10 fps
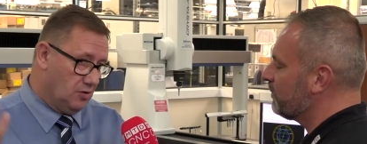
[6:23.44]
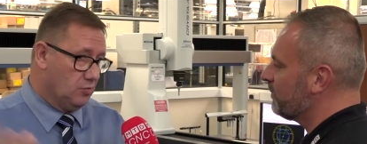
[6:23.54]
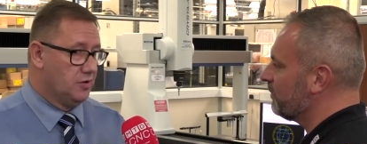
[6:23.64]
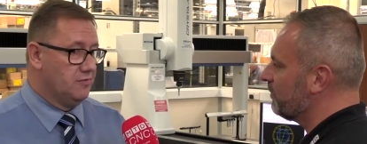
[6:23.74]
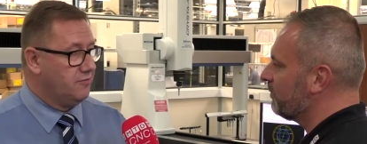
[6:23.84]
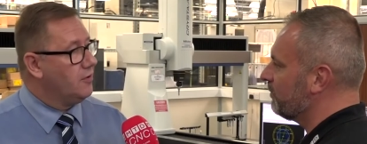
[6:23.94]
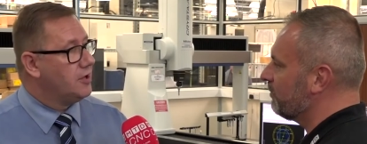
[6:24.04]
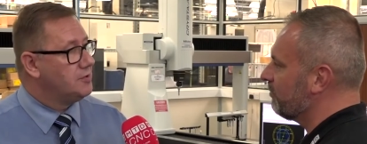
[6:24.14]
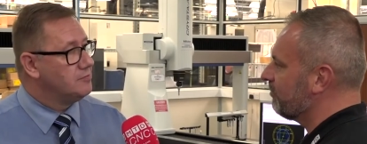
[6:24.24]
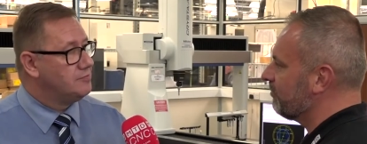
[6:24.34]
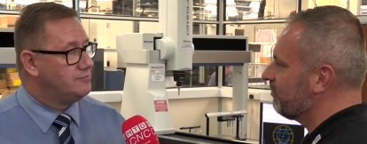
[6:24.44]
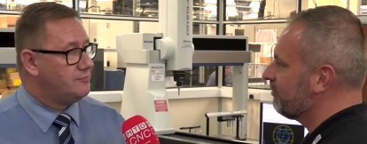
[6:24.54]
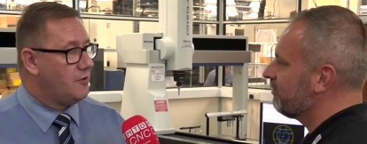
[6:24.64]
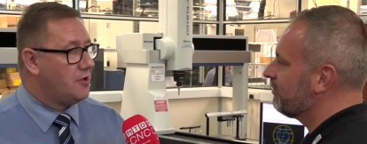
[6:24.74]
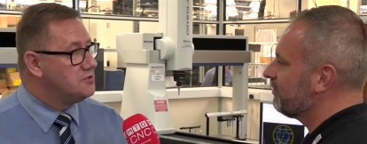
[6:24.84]
Speaker 1: all of the fly,
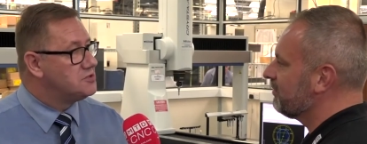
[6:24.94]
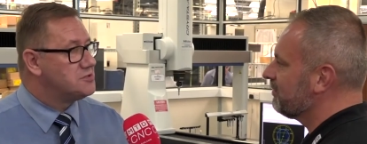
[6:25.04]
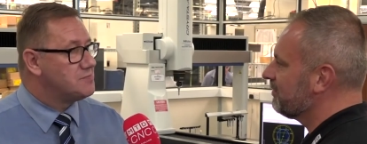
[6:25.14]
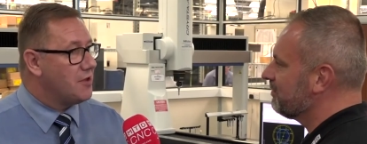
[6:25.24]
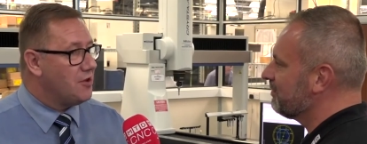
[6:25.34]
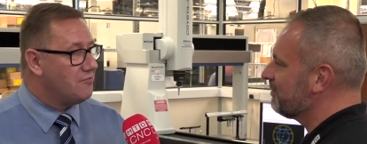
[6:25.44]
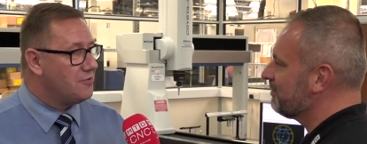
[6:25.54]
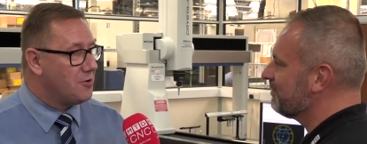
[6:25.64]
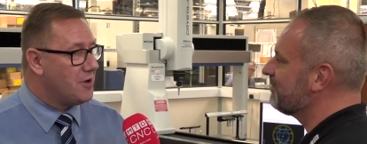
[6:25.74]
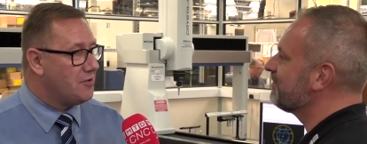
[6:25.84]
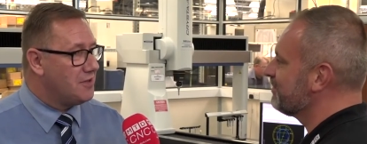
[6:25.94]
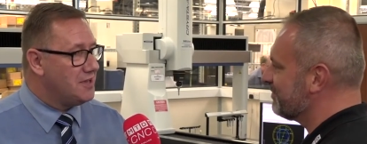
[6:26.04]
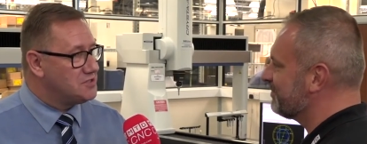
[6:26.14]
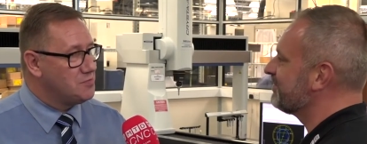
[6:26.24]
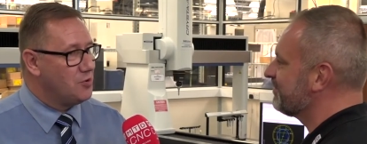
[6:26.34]
flying staff that are out
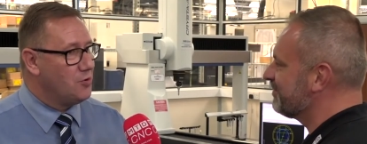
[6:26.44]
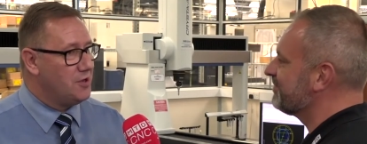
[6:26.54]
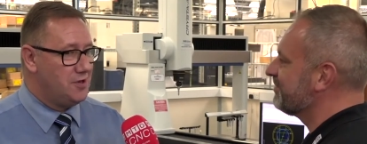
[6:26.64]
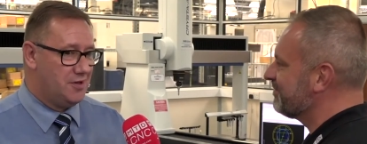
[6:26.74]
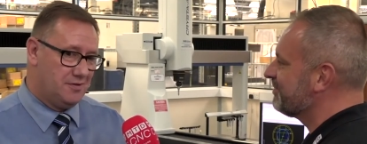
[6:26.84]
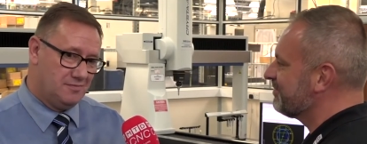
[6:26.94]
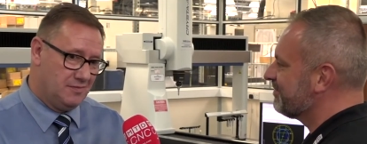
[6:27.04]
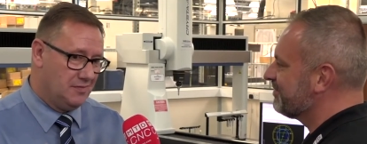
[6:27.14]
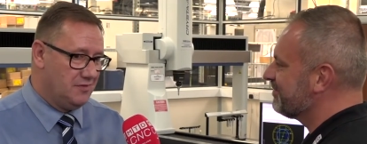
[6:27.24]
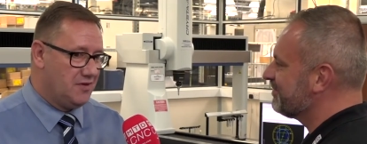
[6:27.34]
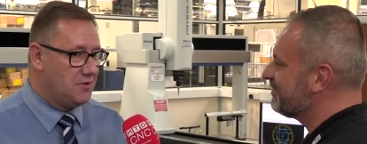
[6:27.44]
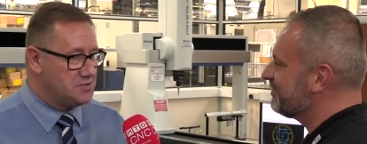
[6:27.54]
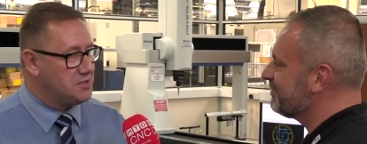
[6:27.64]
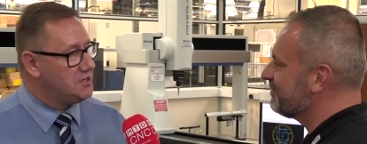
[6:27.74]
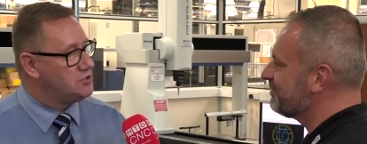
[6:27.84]
there supporting uh,
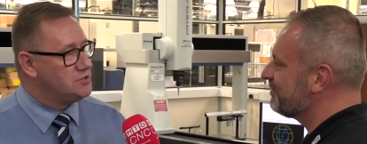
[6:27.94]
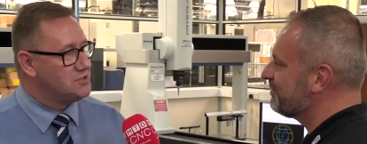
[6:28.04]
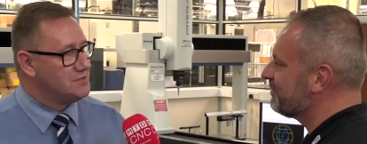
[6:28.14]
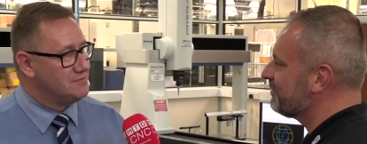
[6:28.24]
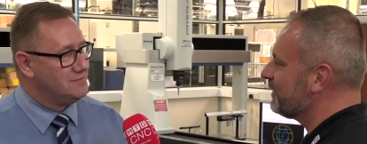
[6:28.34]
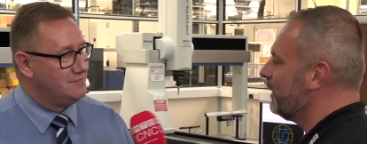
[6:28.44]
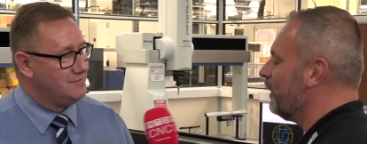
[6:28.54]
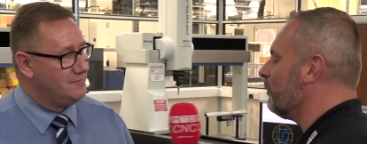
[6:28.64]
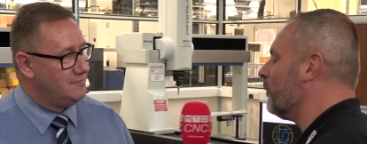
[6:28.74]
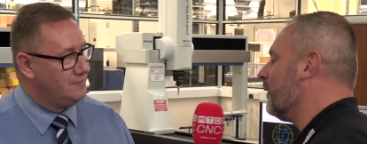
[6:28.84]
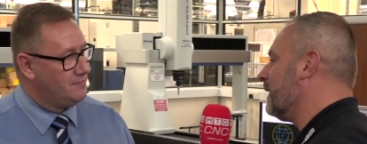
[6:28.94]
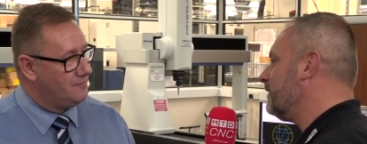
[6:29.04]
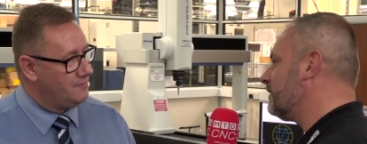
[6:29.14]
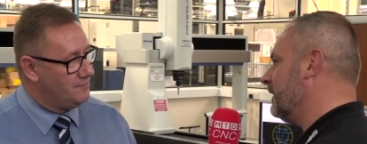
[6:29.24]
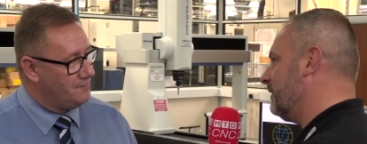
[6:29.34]
various nations.
Speaker 2: Well,
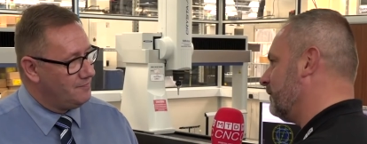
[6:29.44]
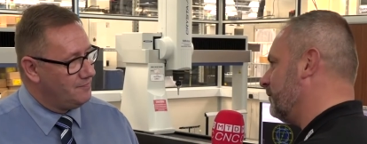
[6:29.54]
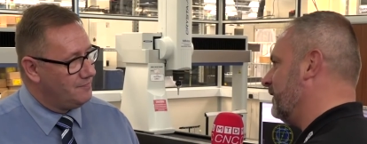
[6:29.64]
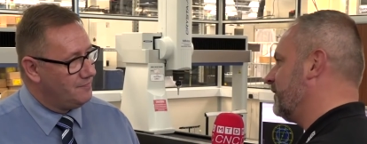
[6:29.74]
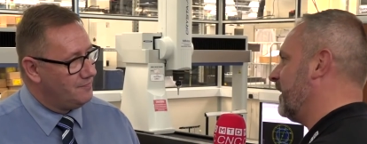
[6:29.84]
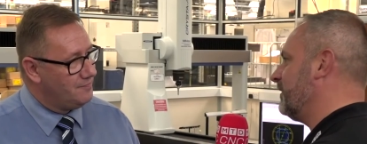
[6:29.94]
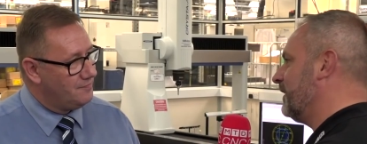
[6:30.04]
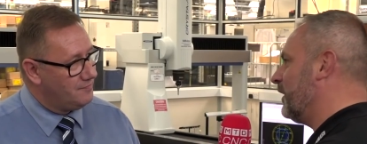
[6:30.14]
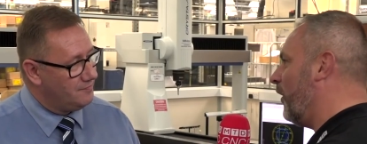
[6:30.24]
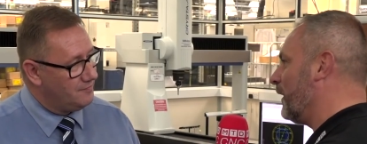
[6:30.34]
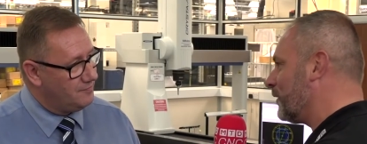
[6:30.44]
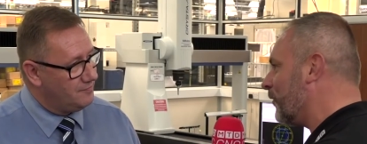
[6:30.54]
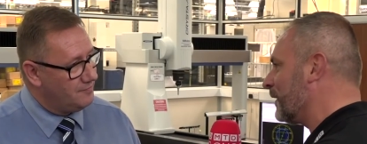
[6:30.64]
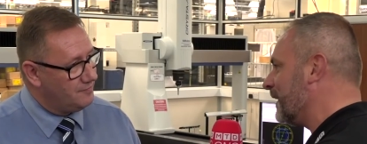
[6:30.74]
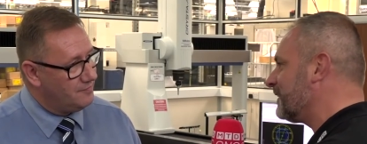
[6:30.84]
it's, it's a fantastic,
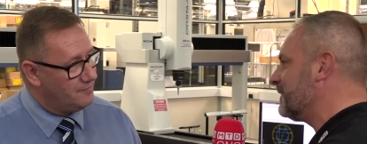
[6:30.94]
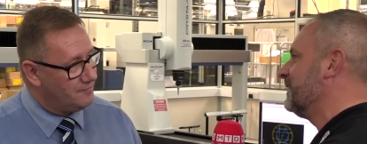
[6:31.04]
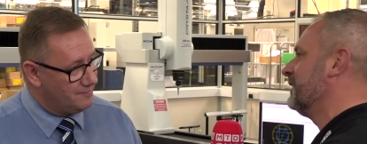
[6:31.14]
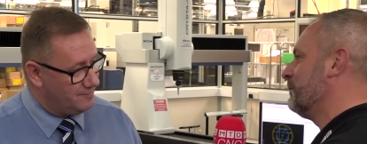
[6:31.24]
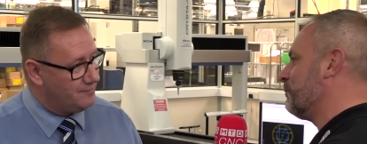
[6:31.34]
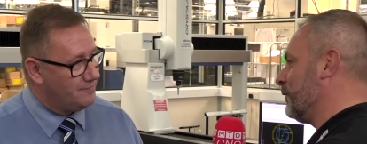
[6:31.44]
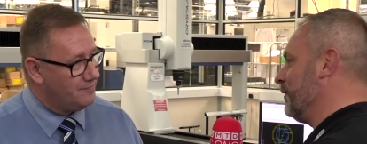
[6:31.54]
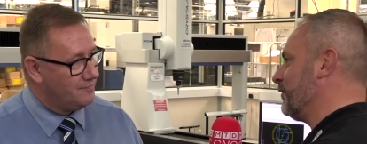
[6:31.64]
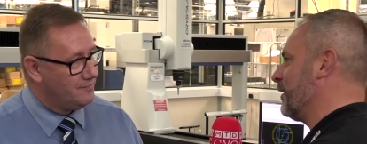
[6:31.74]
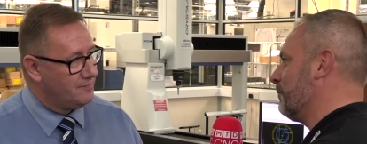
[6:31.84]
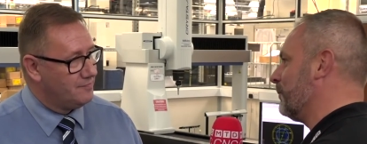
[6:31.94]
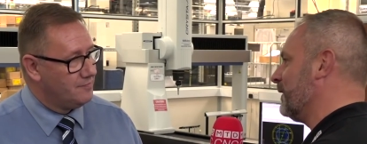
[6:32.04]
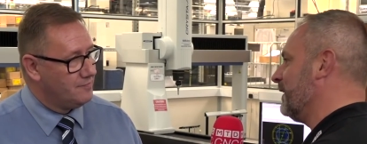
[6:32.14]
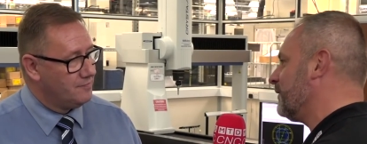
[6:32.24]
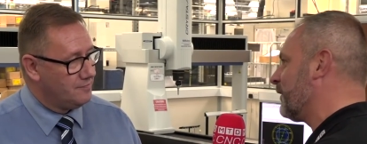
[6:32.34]
iconic British
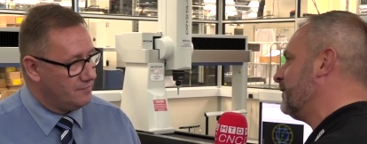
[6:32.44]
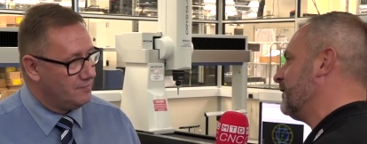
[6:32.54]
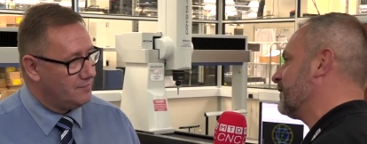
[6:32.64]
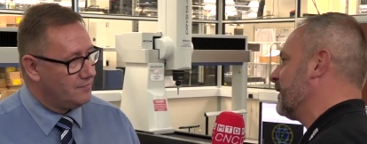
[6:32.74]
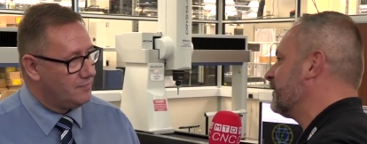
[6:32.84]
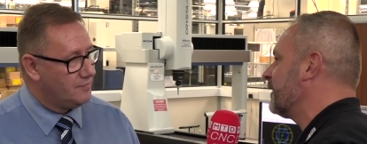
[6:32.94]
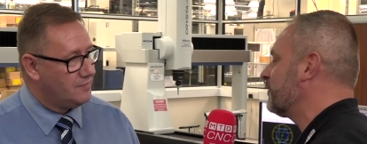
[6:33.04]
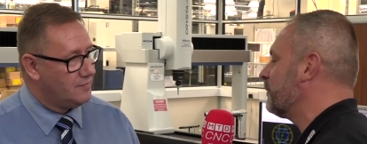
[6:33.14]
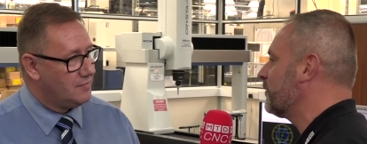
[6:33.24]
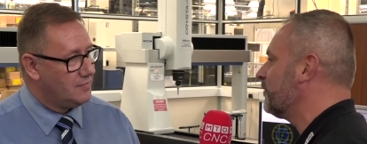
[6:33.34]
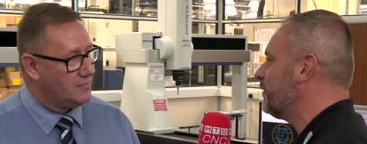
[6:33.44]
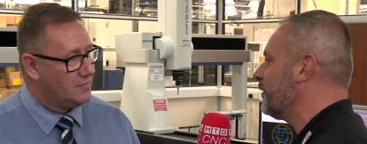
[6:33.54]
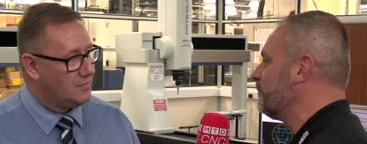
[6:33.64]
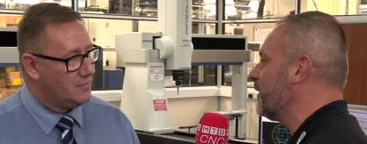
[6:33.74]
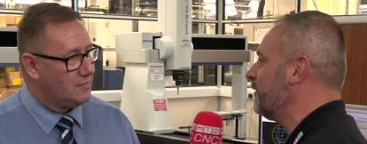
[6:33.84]
company. Great success. Thanks very much for your
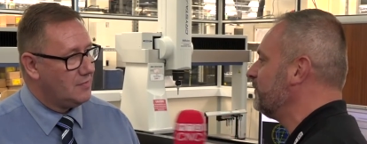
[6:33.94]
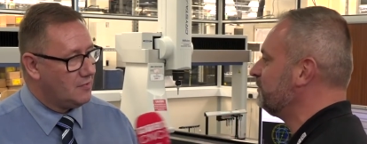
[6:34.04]
time, Darren.